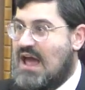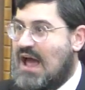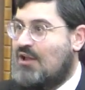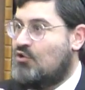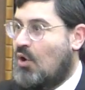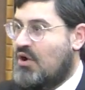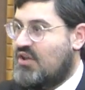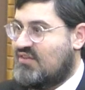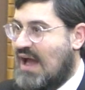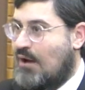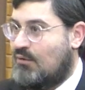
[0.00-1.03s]
and you go on a
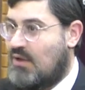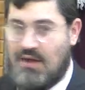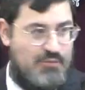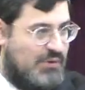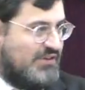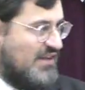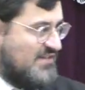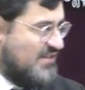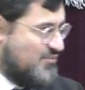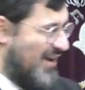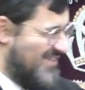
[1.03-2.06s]
towel. Everyone does
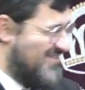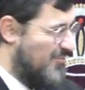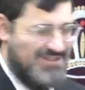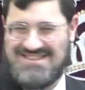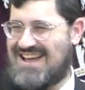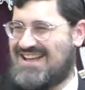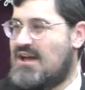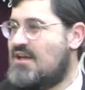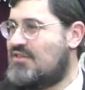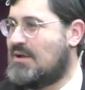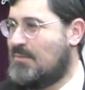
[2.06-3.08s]
this, right? So what's the
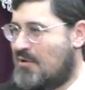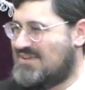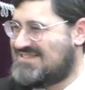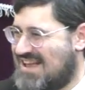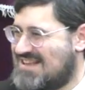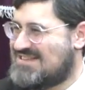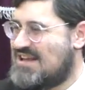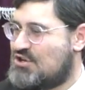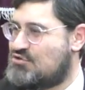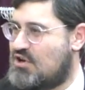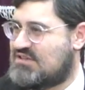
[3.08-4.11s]
Gemara says,
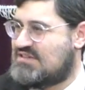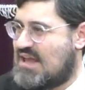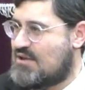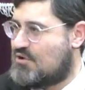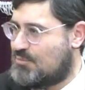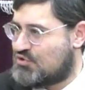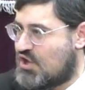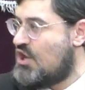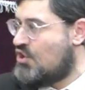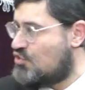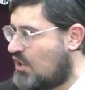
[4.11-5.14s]

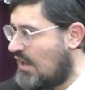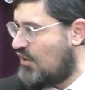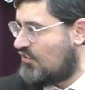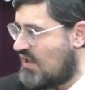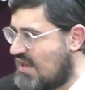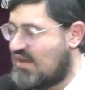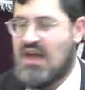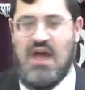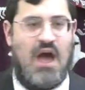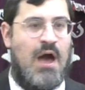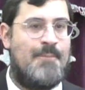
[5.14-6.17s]
you cannot take
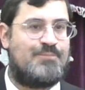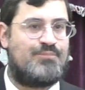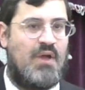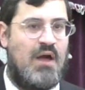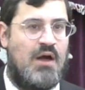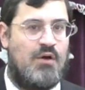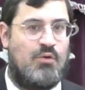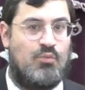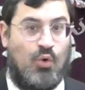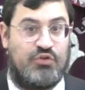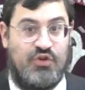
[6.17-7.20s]

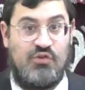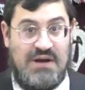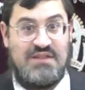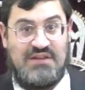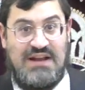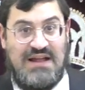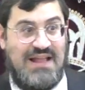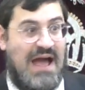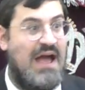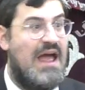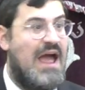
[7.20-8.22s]
water or anything like
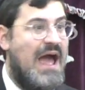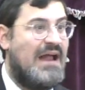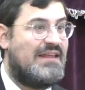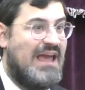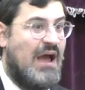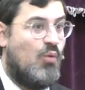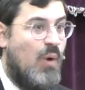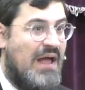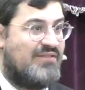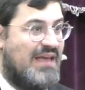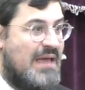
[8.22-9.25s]
that and get
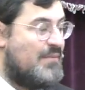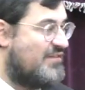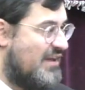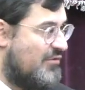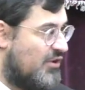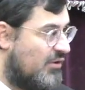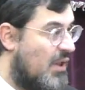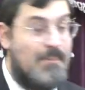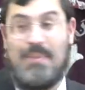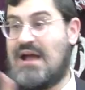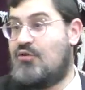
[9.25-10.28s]
wet a material.
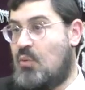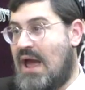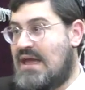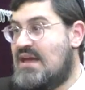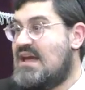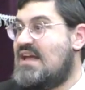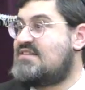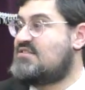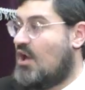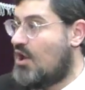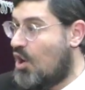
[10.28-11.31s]
By the way, it's
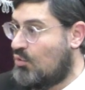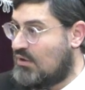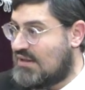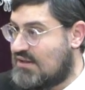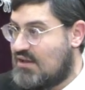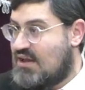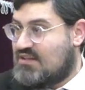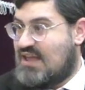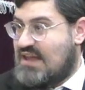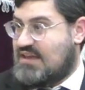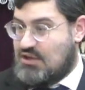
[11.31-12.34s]
not only
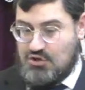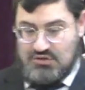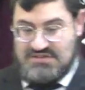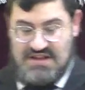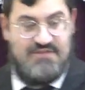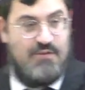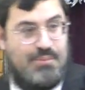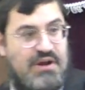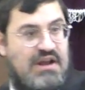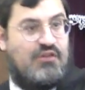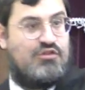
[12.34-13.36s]
taking your sleeve and
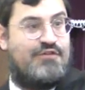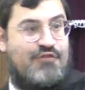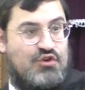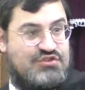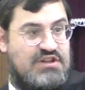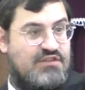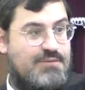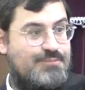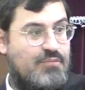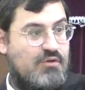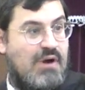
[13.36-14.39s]
putting it under the faucet,
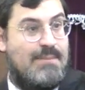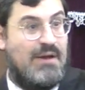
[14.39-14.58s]
right,